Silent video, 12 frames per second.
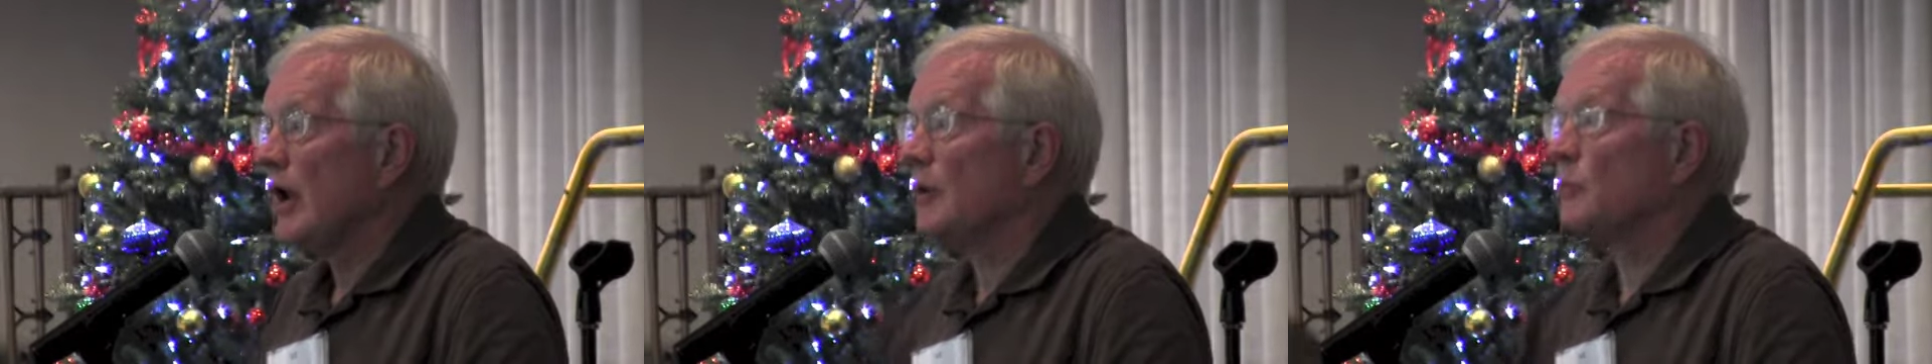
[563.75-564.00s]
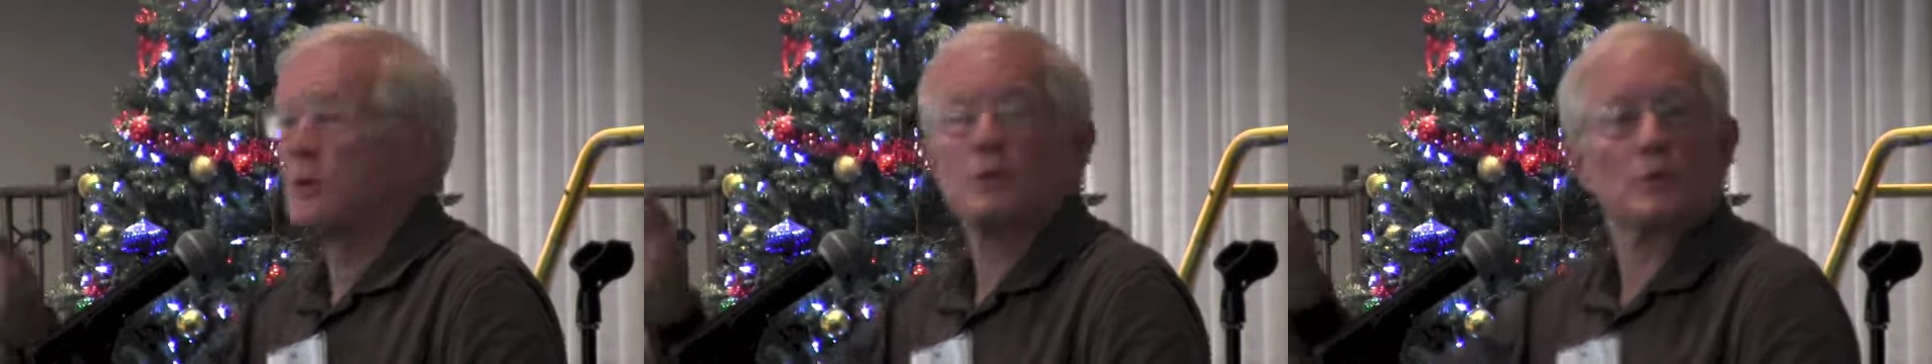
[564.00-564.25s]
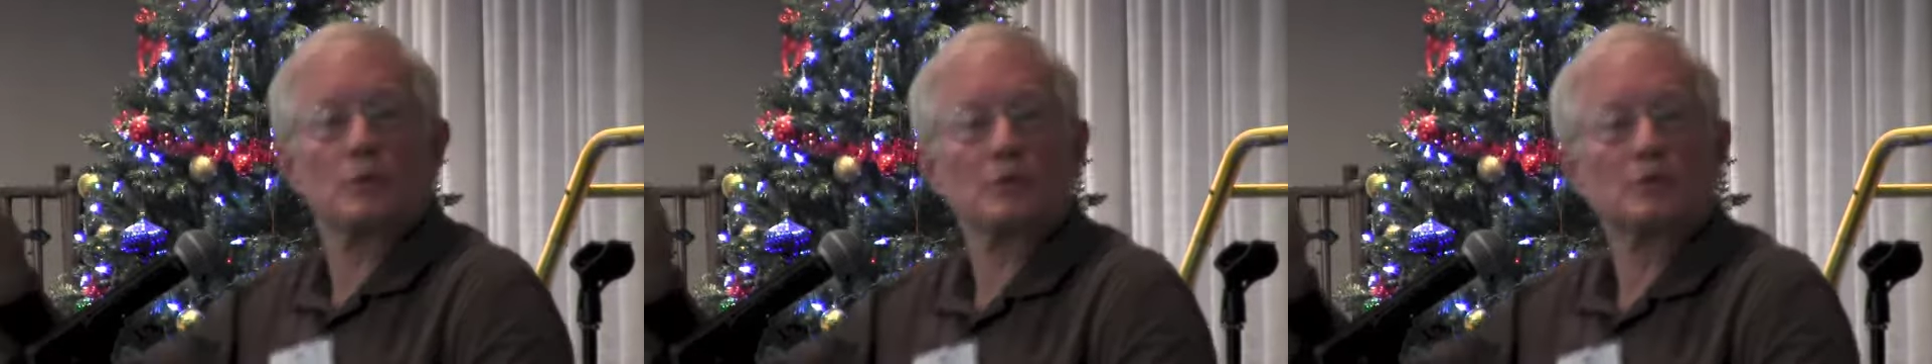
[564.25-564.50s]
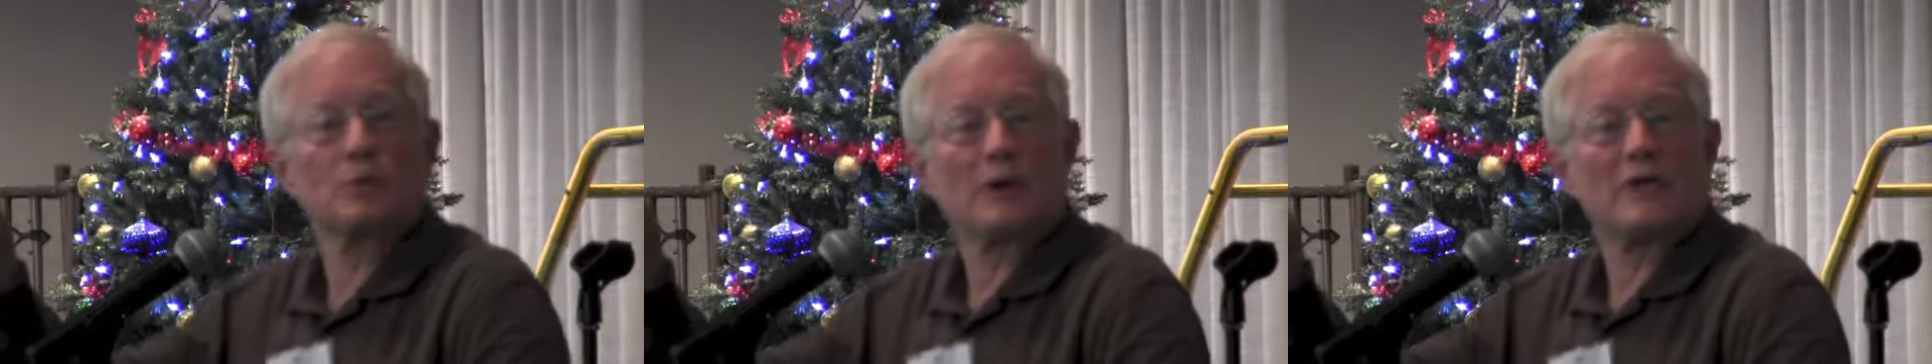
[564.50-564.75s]
and
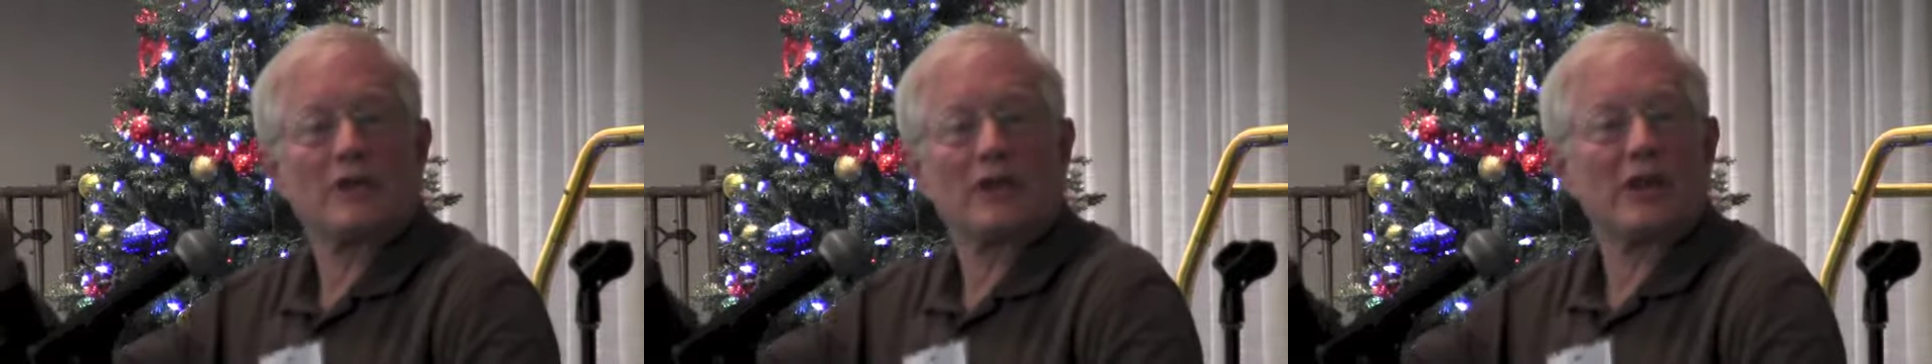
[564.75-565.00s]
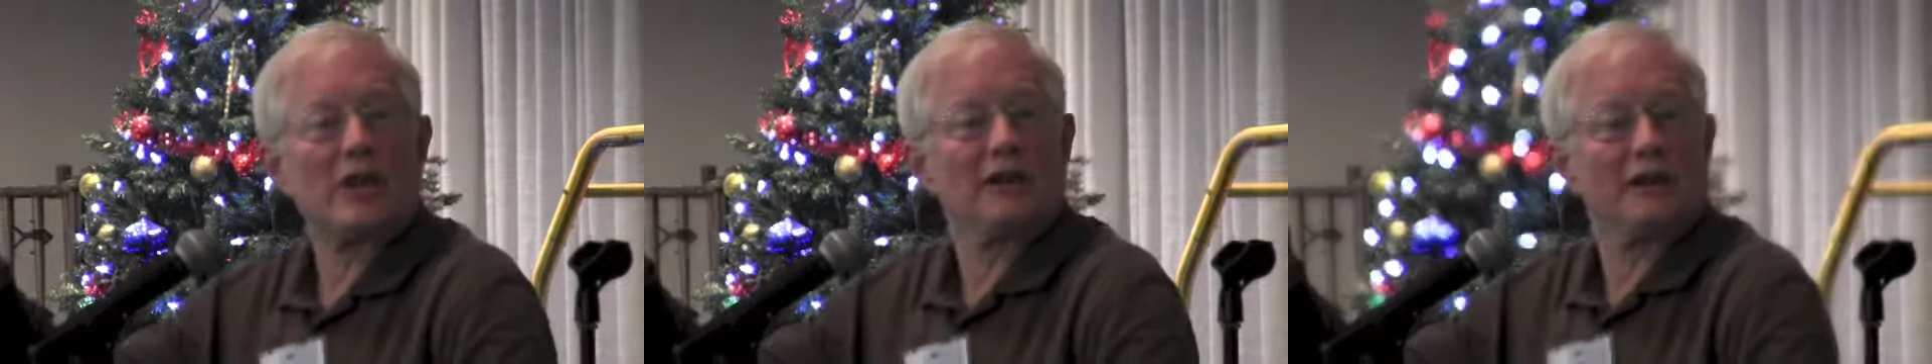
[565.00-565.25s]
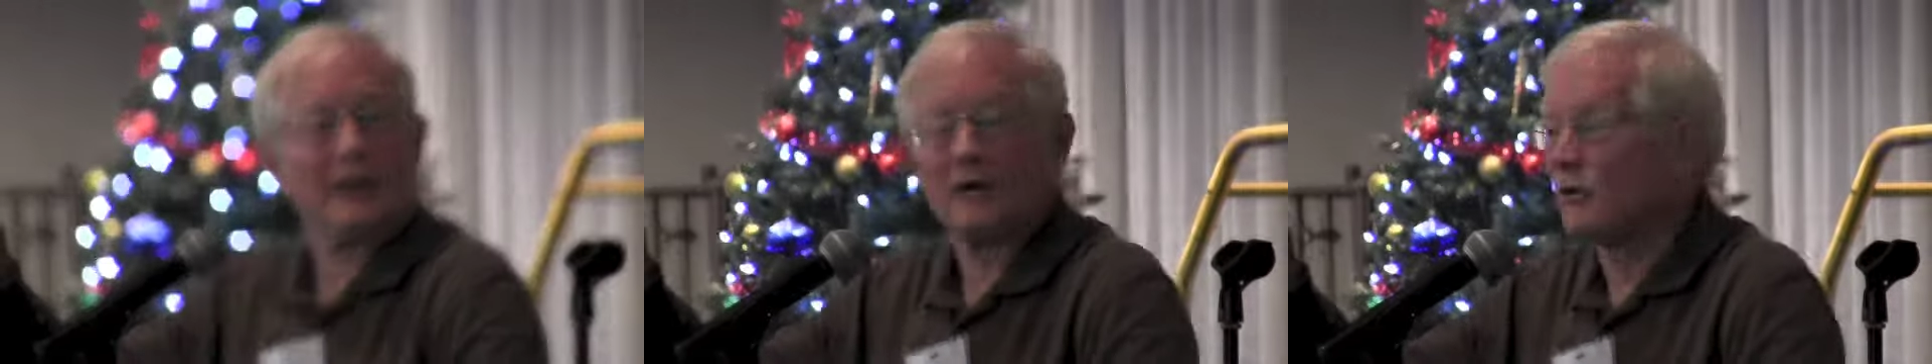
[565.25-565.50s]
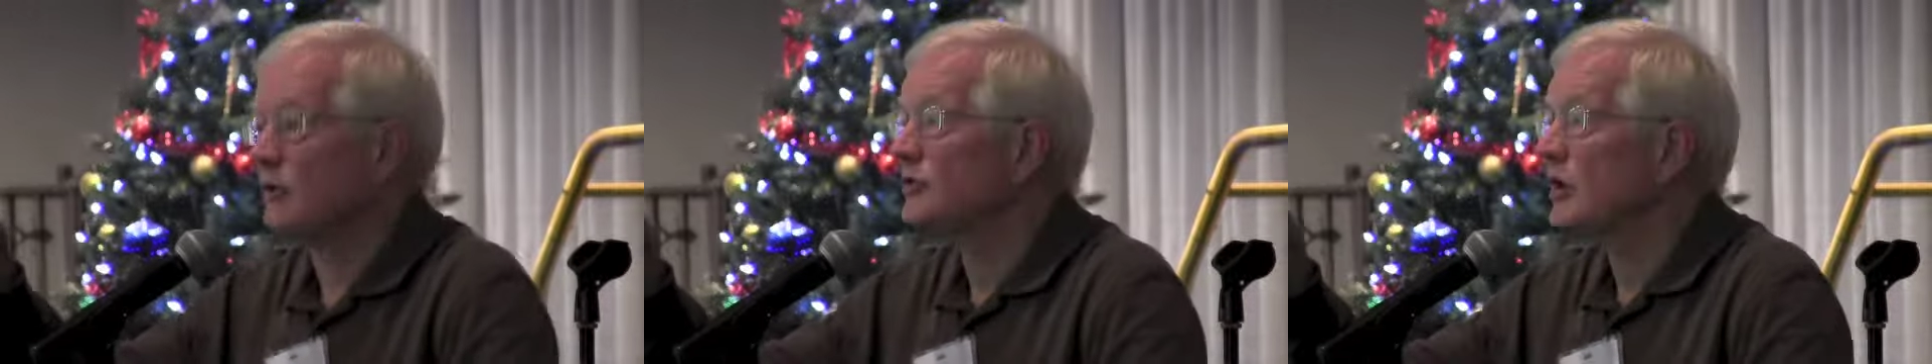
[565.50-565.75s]
was one of the key
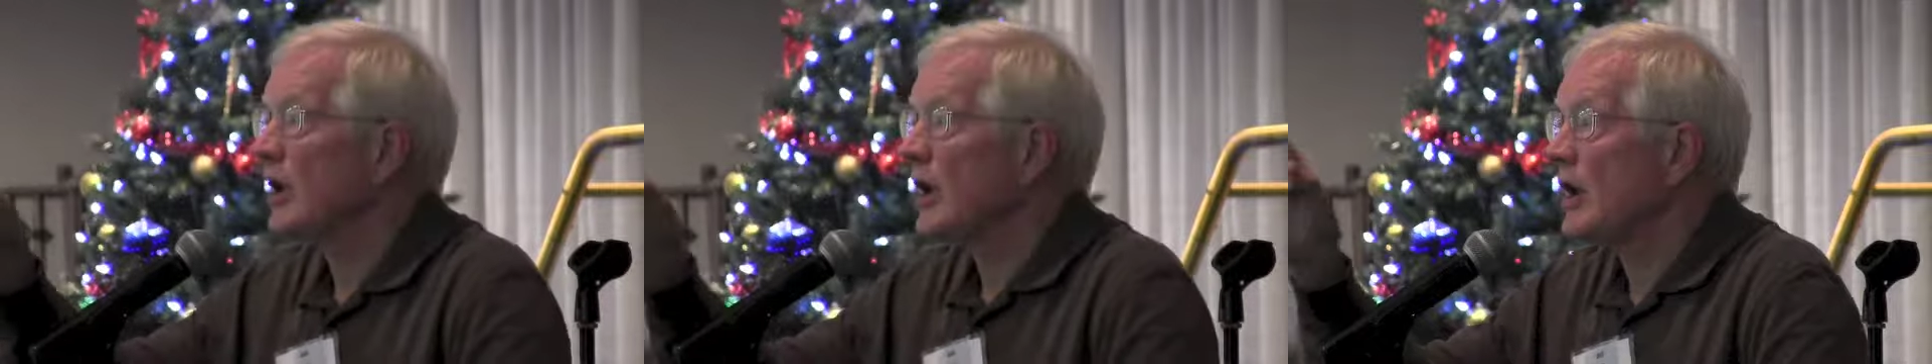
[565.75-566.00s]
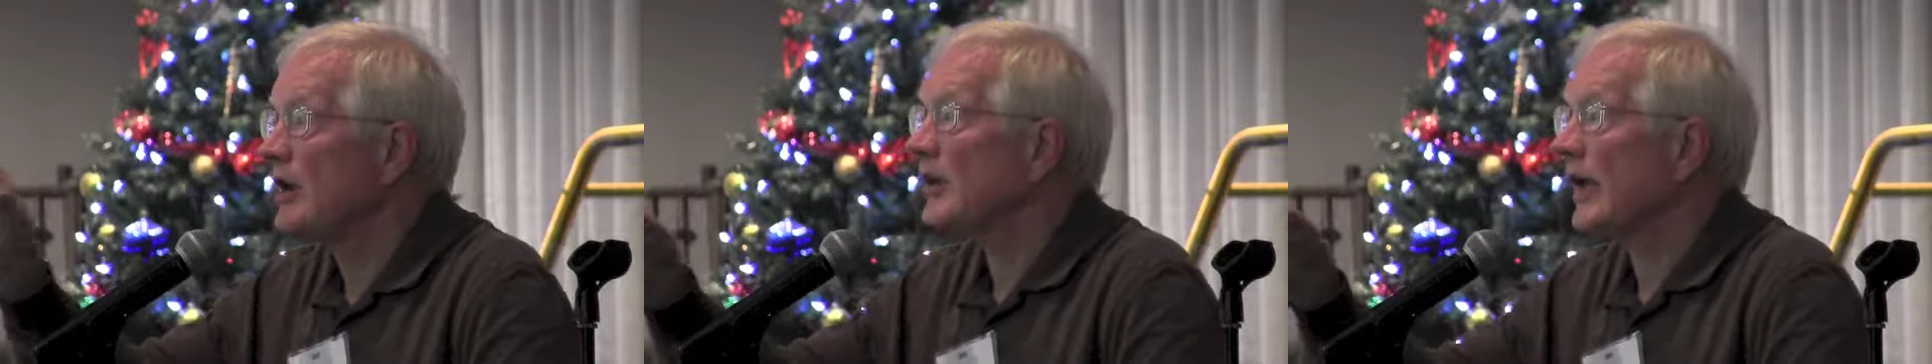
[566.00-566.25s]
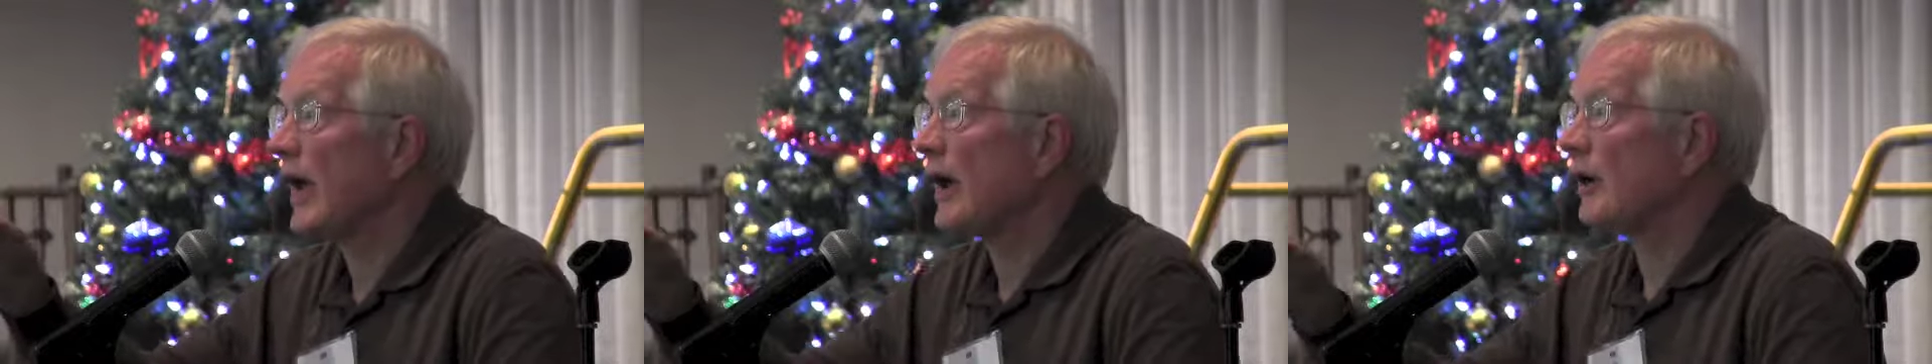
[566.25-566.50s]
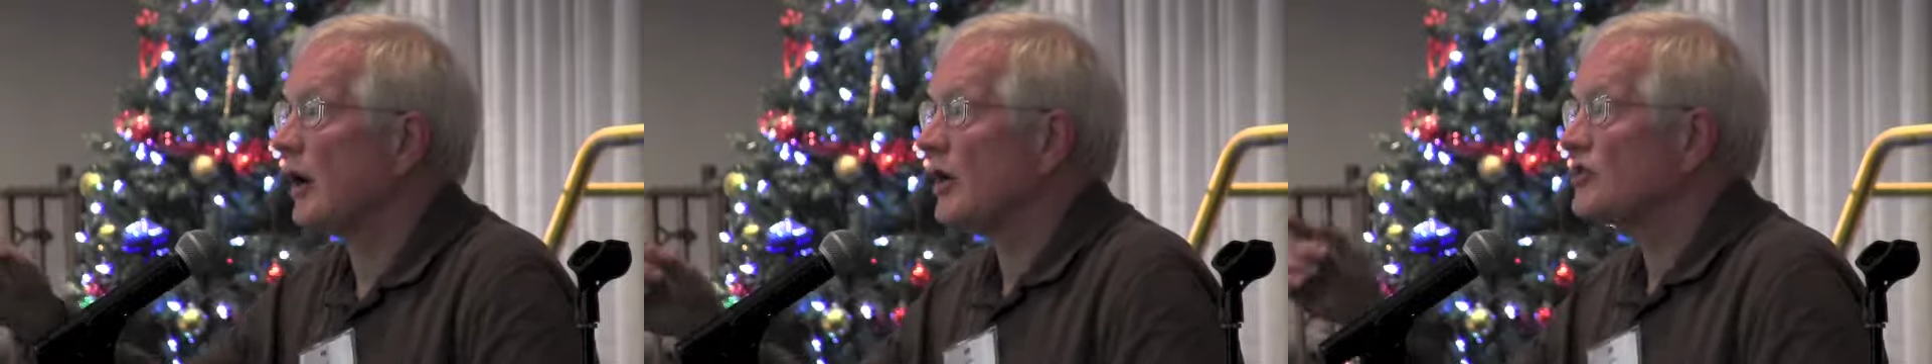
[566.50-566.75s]
leaders in
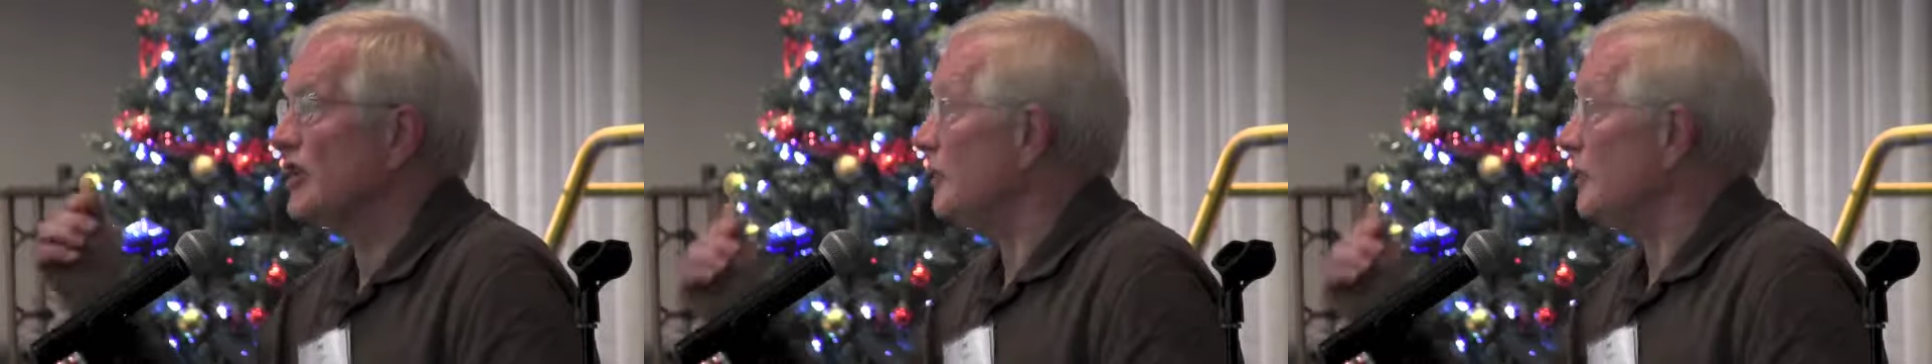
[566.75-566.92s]
COSH